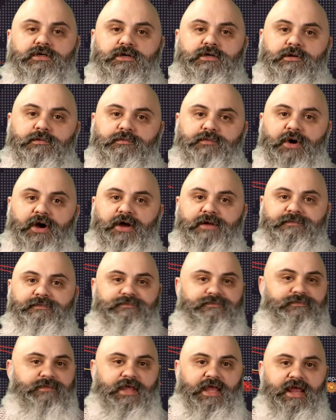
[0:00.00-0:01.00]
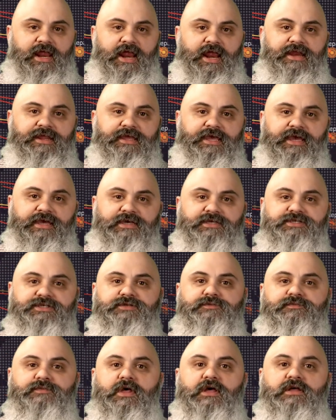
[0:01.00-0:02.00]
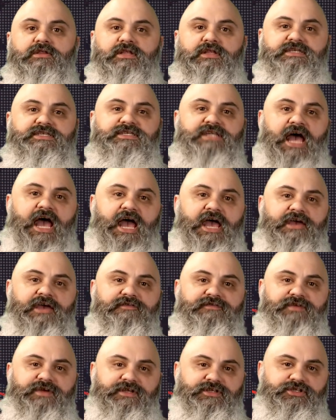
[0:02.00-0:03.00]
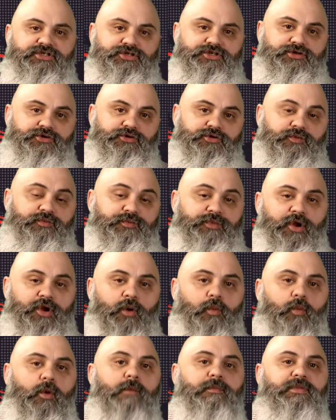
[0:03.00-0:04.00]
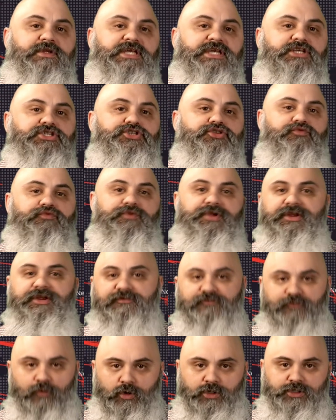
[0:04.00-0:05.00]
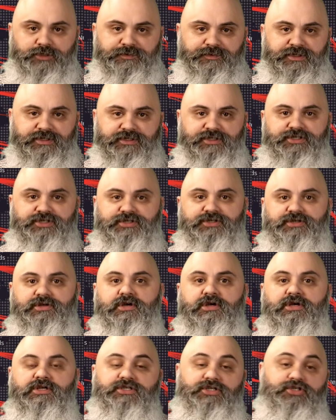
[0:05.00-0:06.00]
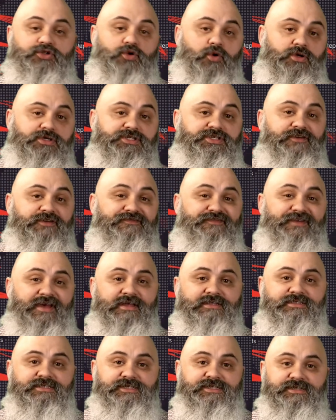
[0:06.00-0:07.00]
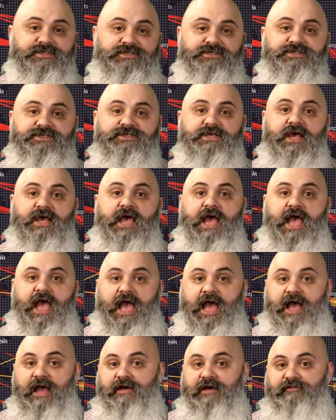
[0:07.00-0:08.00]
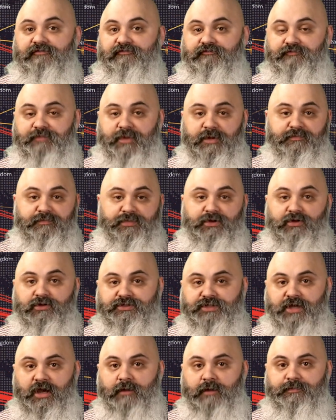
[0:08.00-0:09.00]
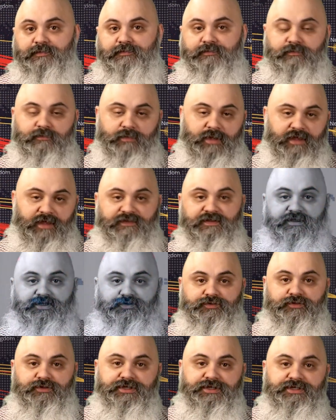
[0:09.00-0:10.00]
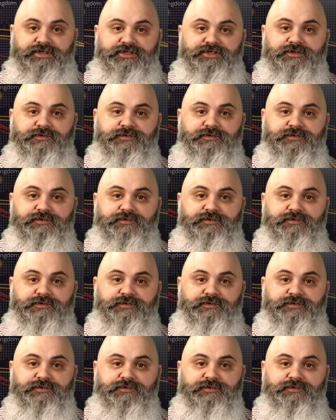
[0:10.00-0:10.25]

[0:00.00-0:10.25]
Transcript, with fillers: But in any case, let's dive into you know what potential reinforcements to Tor's defenses have been built up in this release.